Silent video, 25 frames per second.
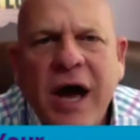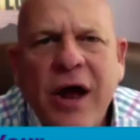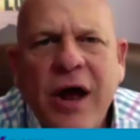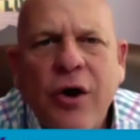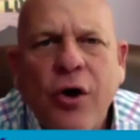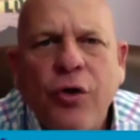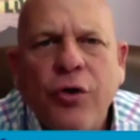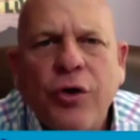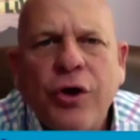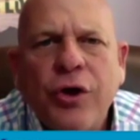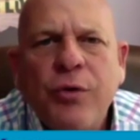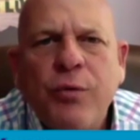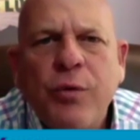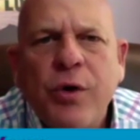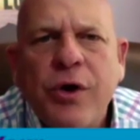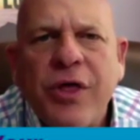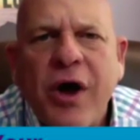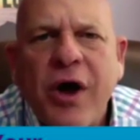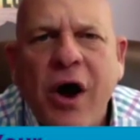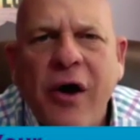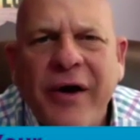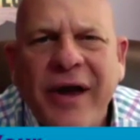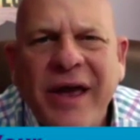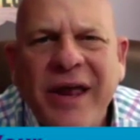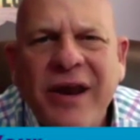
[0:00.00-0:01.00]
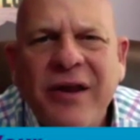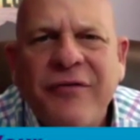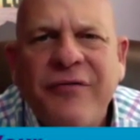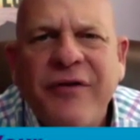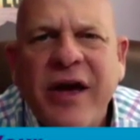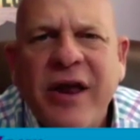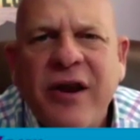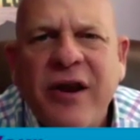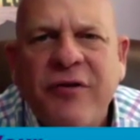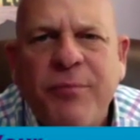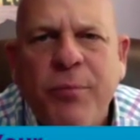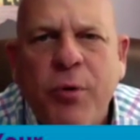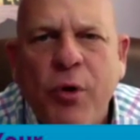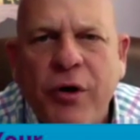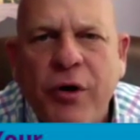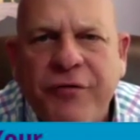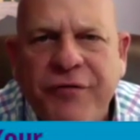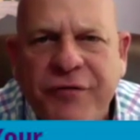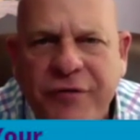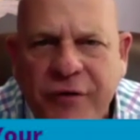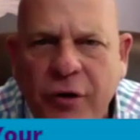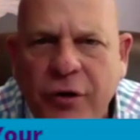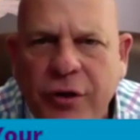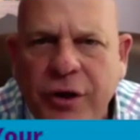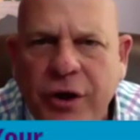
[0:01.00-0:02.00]
only with our innovative
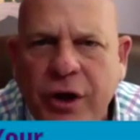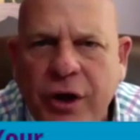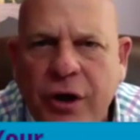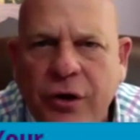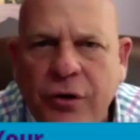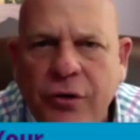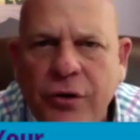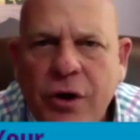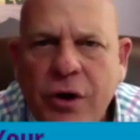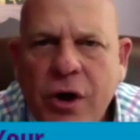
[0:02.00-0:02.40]
portfolio,